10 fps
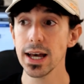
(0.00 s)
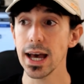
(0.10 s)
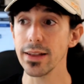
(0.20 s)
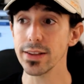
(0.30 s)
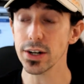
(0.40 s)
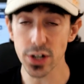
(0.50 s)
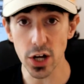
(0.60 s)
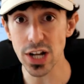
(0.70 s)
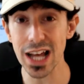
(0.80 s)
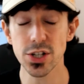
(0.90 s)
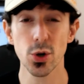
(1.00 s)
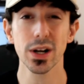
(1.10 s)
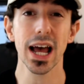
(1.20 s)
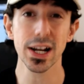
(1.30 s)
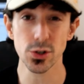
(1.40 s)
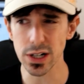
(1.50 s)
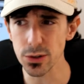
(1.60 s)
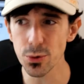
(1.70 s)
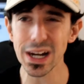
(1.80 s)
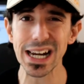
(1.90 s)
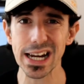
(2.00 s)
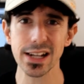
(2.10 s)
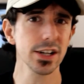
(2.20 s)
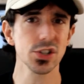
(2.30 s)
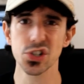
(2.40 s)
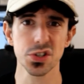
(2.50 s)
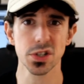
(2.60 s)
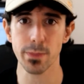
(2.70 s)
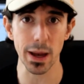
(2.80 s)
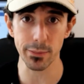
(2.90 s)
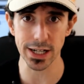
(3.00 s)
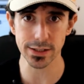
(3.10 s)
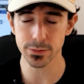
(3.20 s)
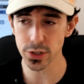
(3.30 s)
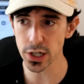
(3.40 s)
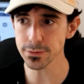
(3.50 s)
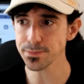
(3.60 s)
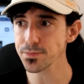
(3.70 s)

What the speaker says: and they're not actually reading it, they're just spamming it, you know?